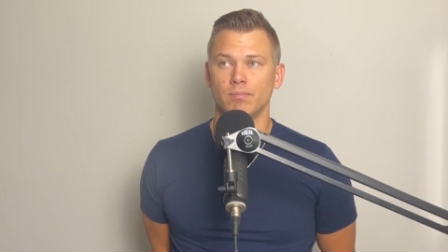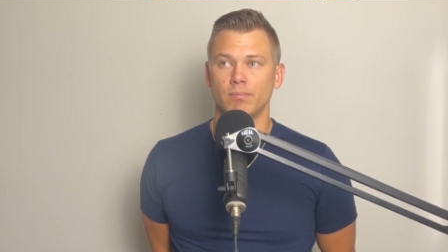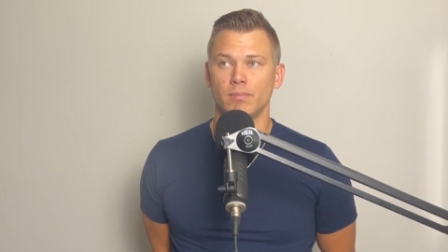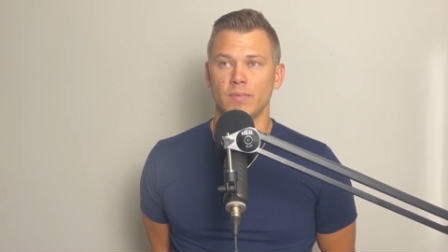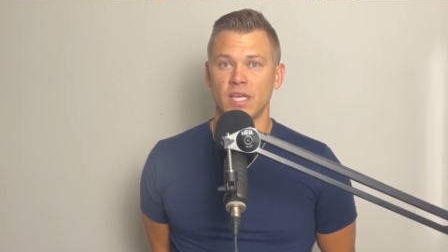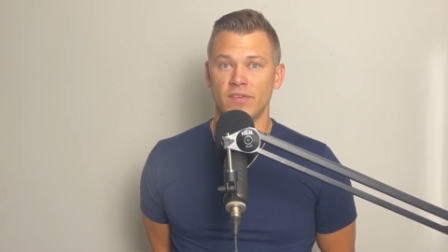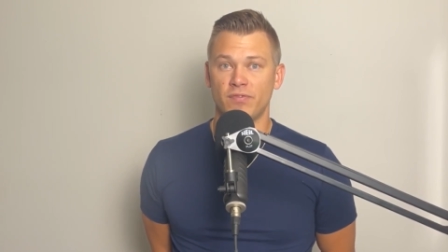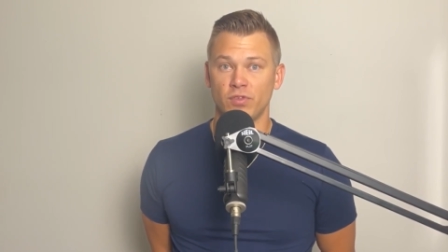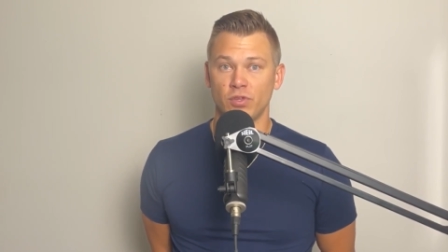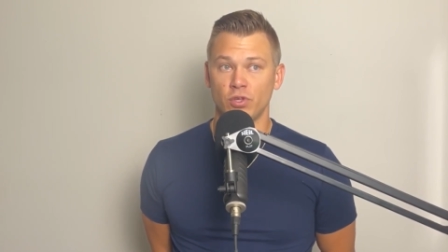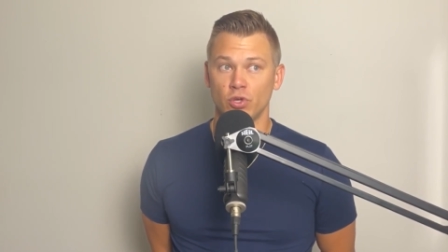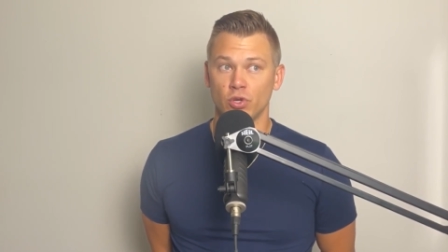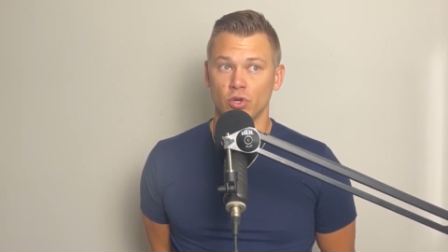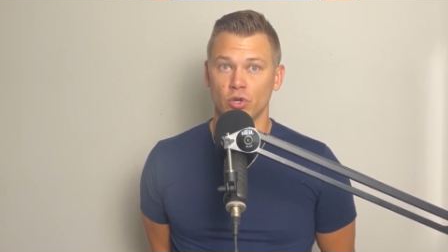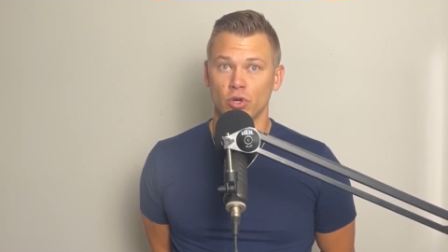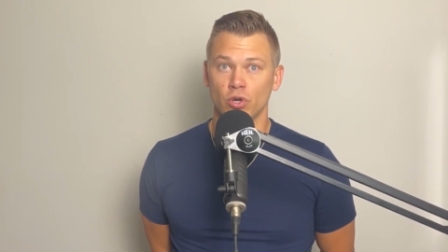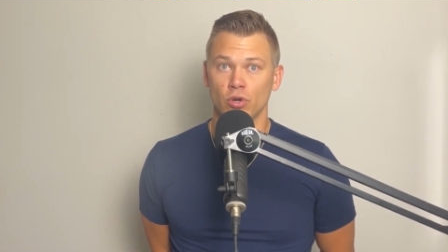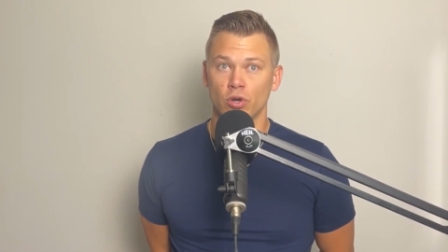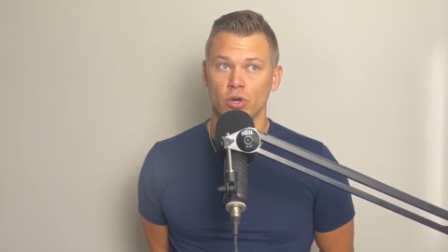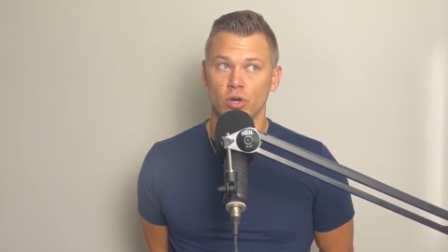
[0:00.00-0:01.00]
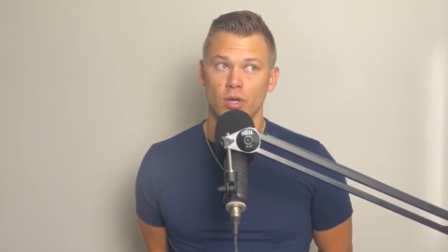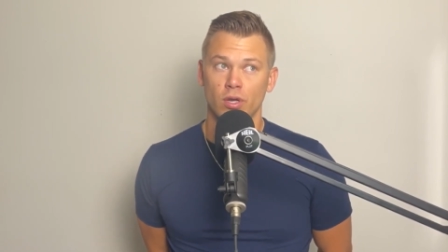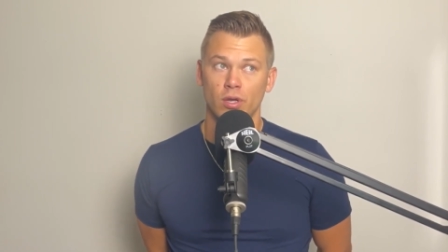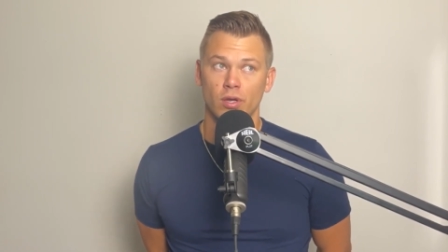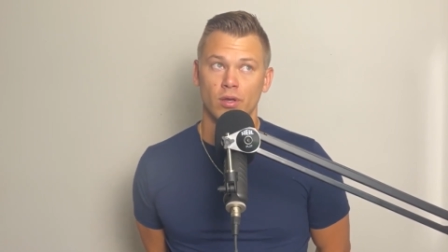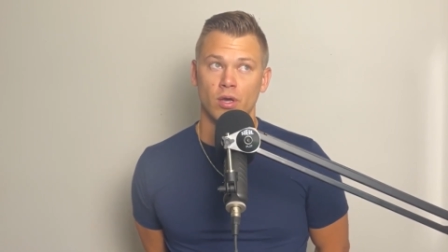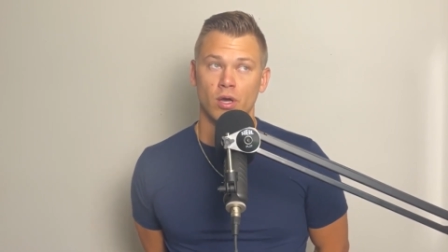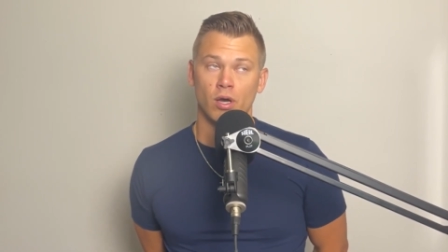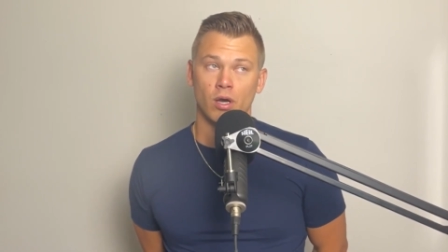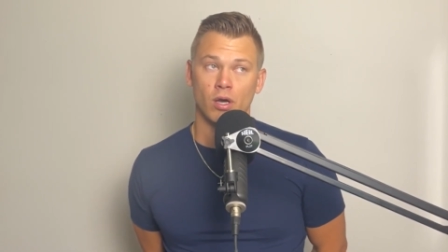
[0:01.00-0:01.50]
if you're
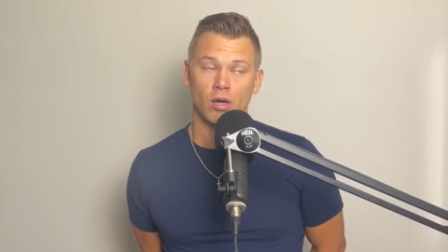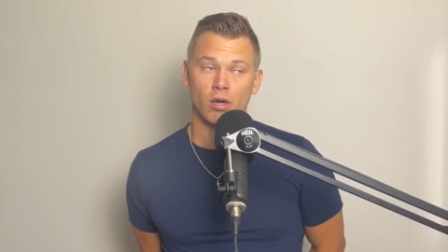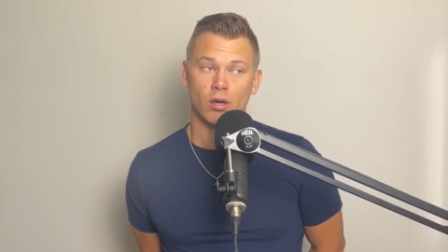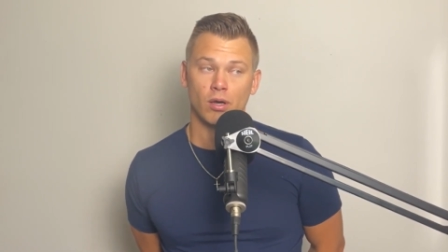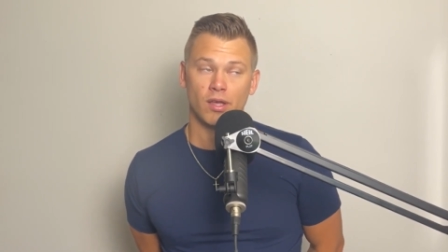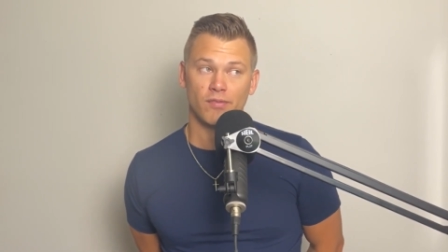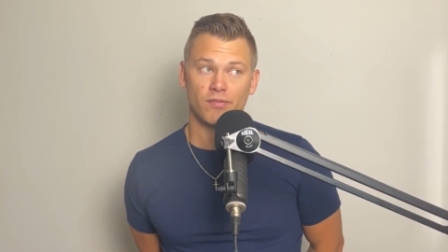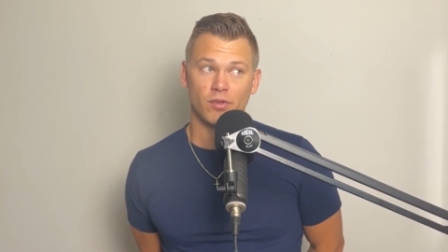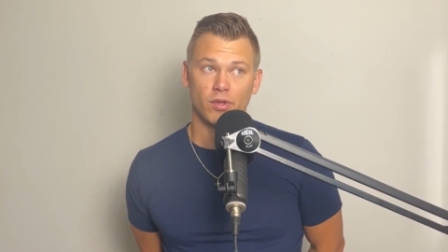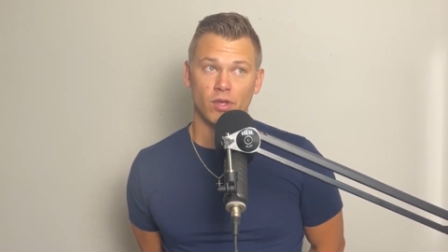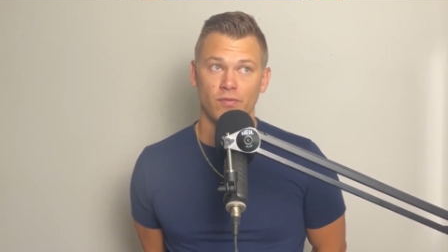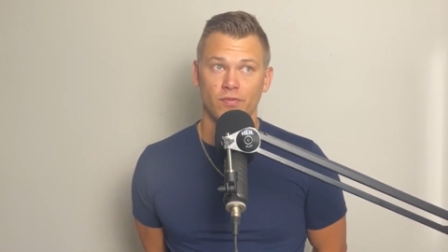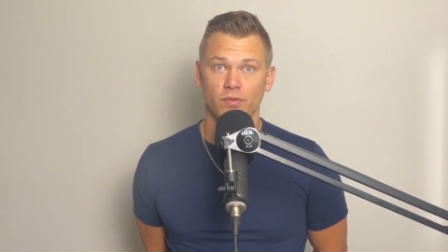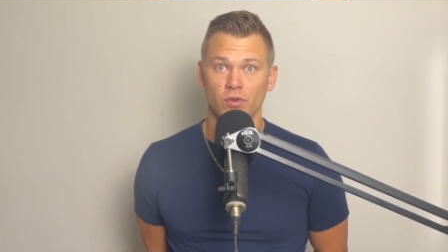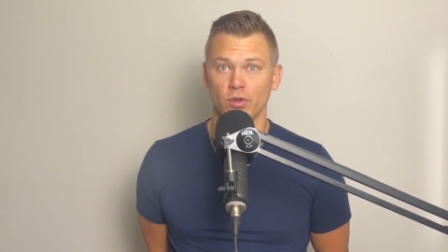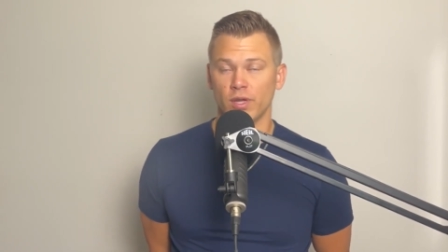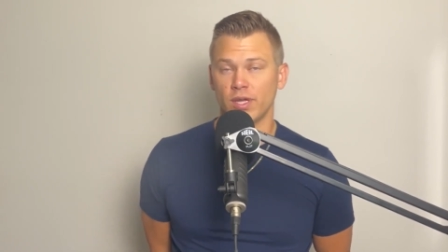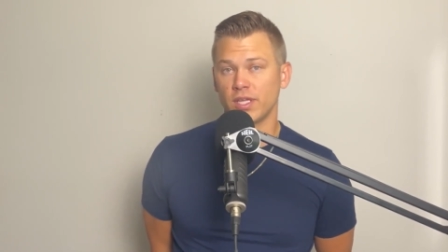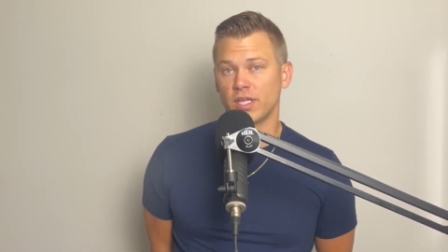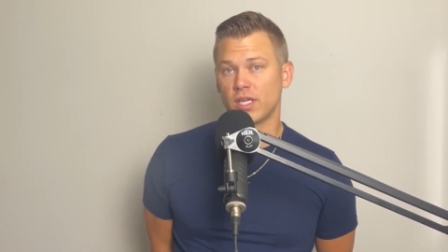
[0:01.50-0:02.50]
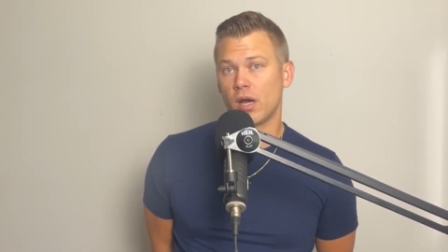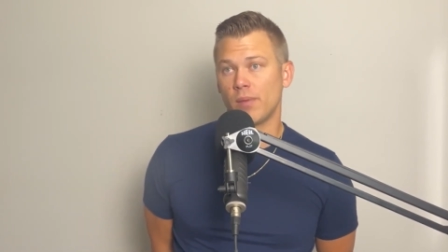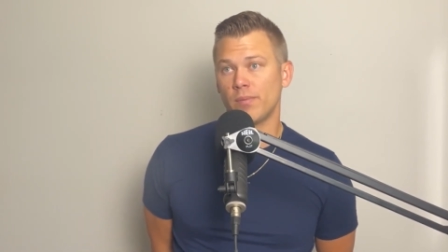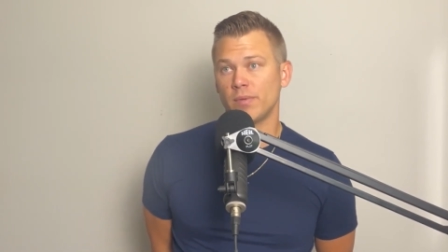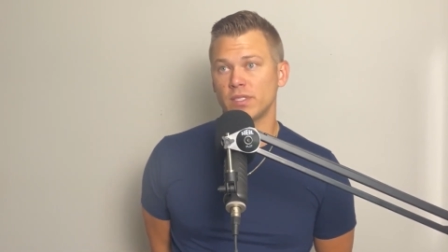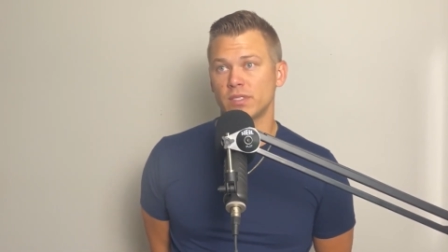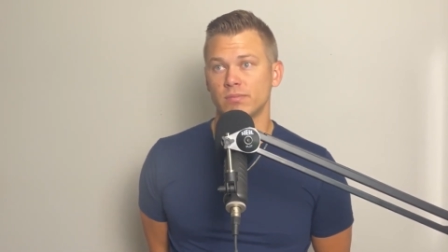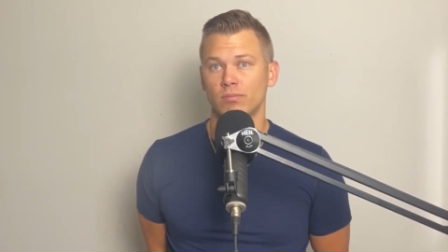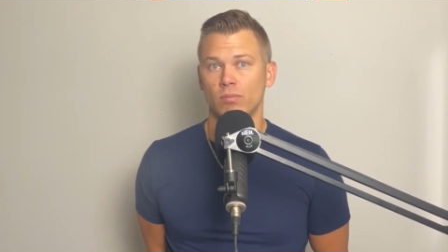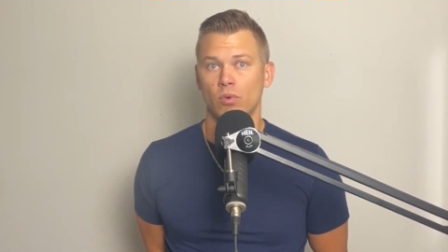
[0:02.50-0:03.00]
uh, if if your income
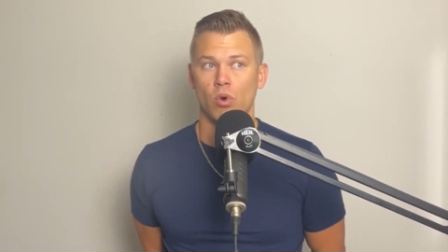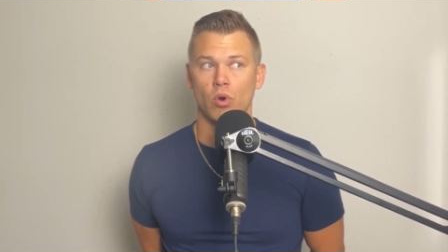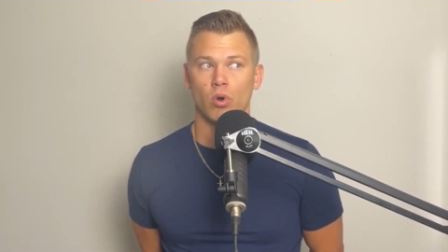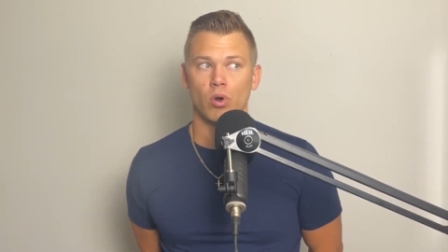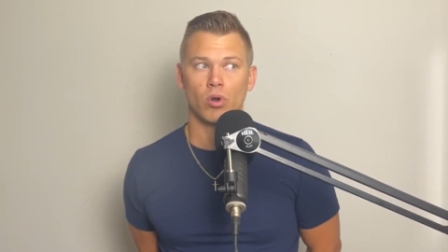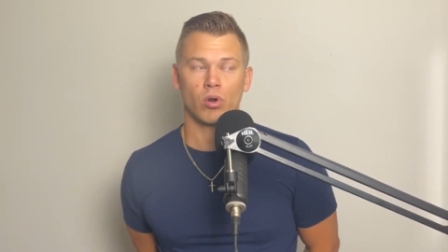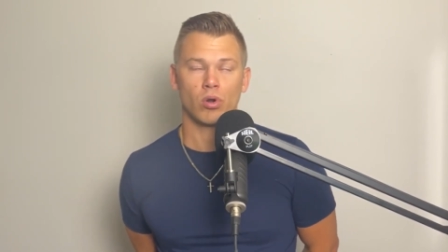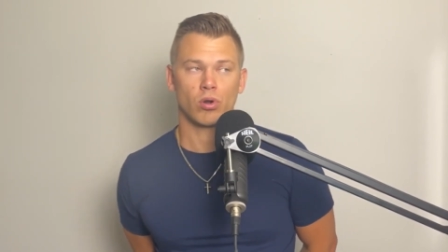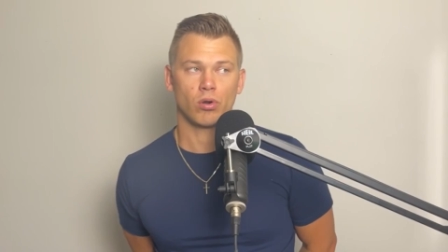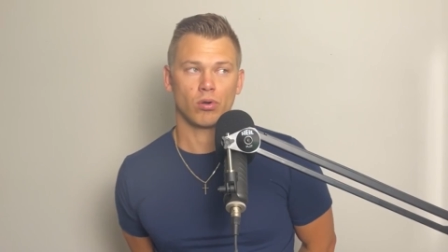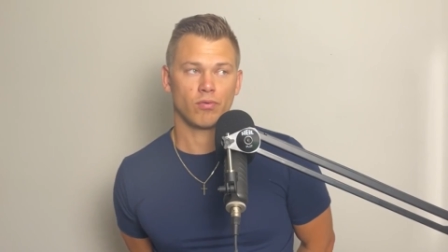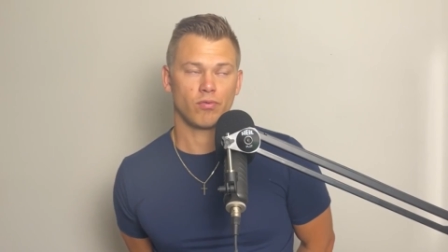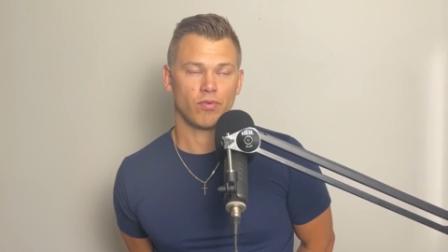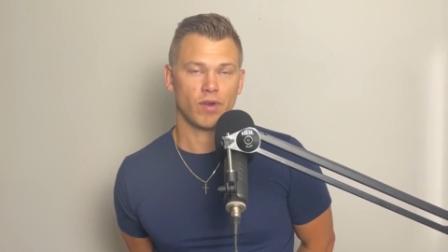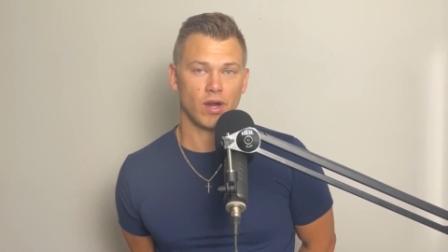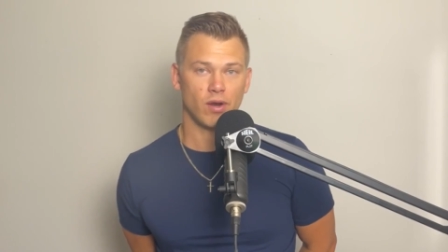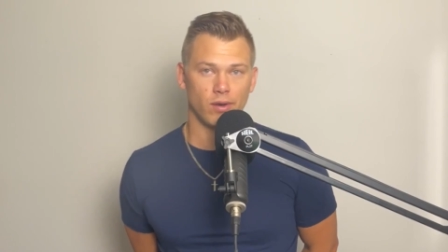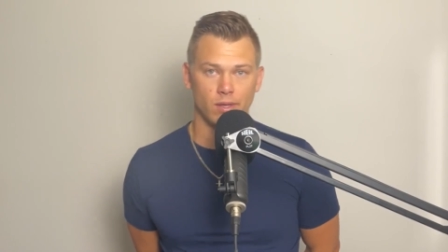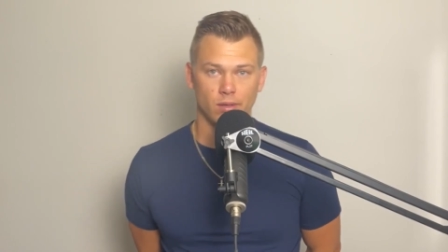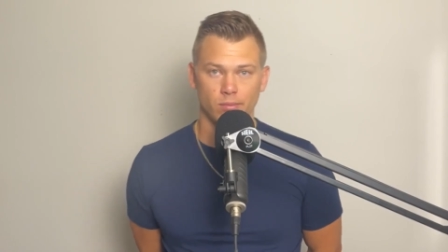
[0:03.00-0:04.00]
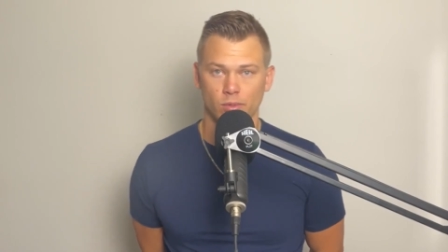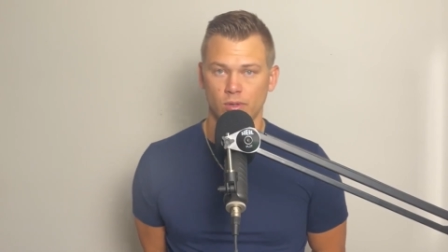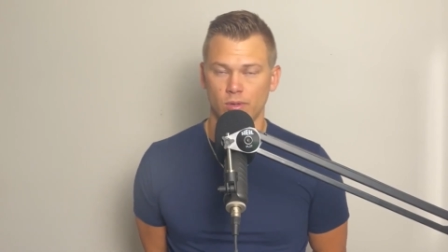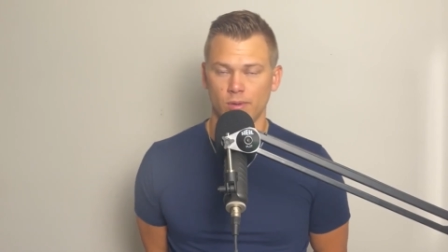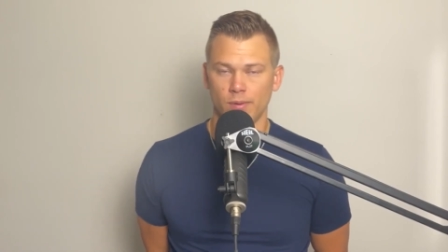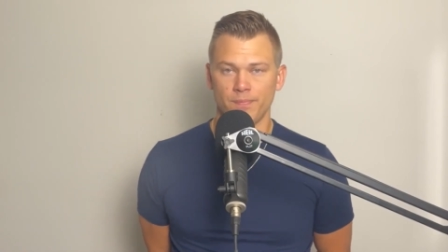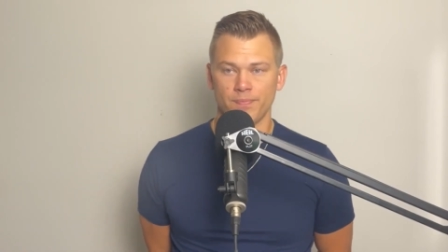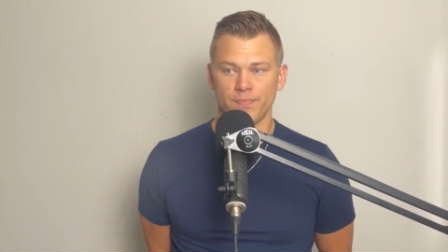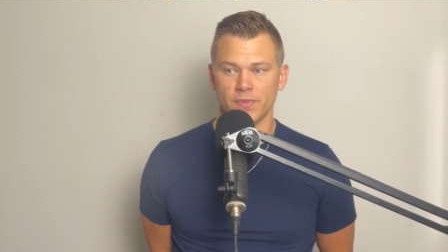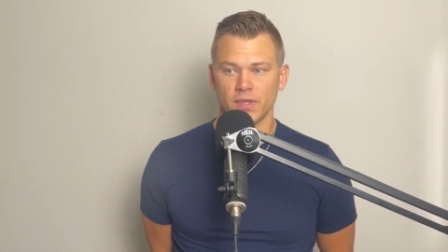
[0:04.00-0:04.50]
is more variable,